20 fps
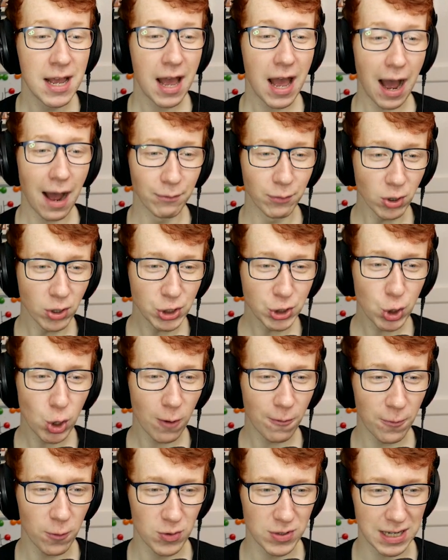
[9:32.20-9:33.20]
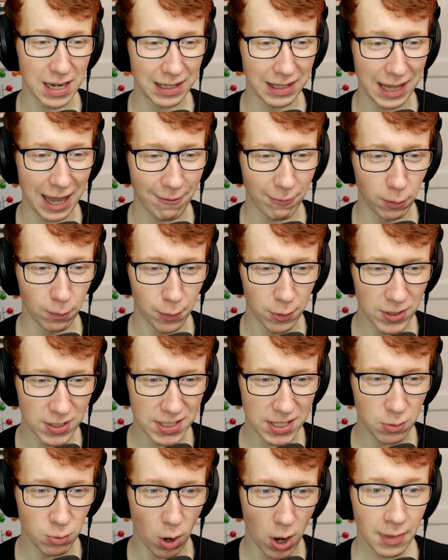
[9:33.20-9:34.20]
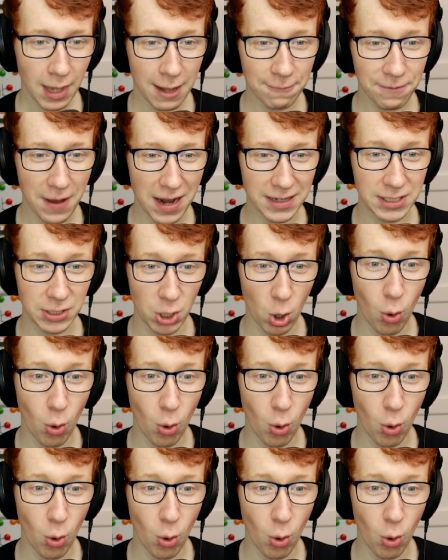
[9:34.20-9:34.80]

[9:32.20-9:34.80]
I'm not sure if it was a level boosted one. In fact, you know